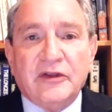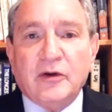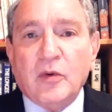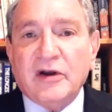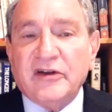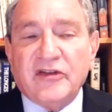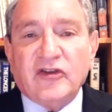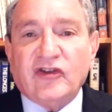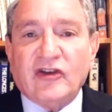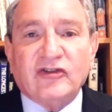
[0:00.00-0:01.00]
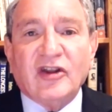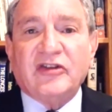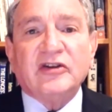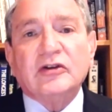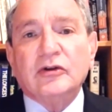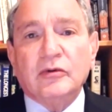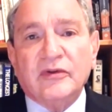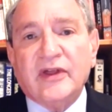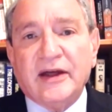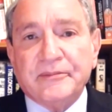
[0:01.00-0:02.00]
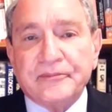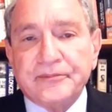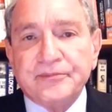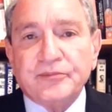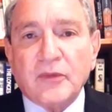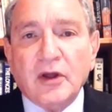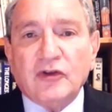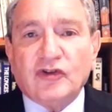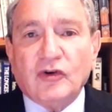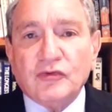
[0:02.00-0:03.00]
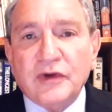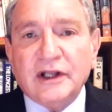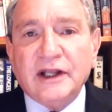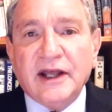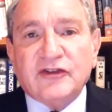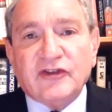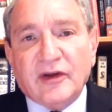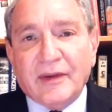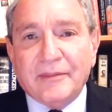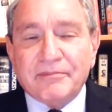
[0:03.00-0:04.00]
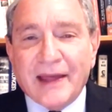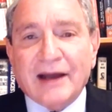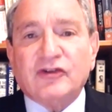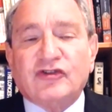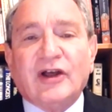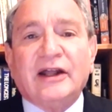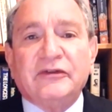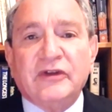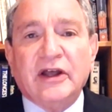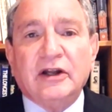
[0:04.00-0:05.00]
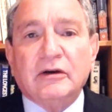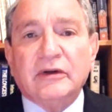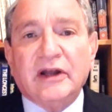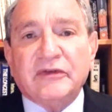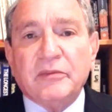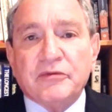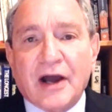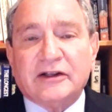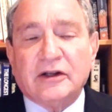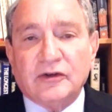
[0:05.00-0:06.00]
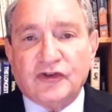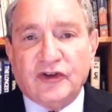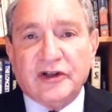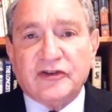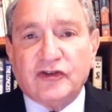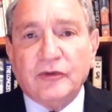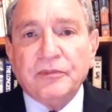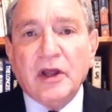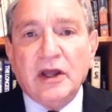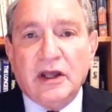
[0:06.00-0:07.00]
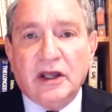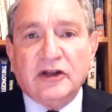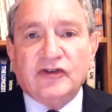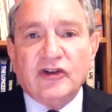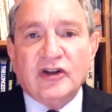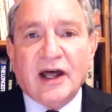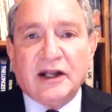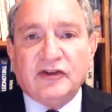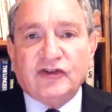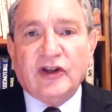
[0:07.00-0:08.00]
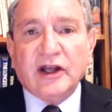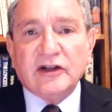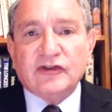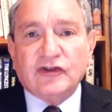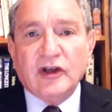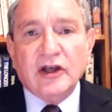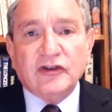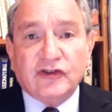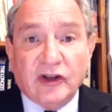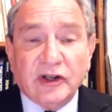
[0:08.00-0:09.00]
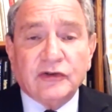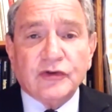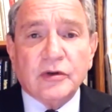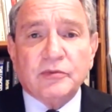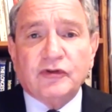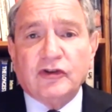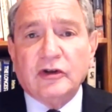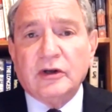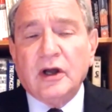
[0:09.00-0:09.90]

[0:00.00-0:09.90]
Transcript: They're wary that this has nothing to do with them. So really, it's outside of NATO in every practical sense. It is the United States sending troops,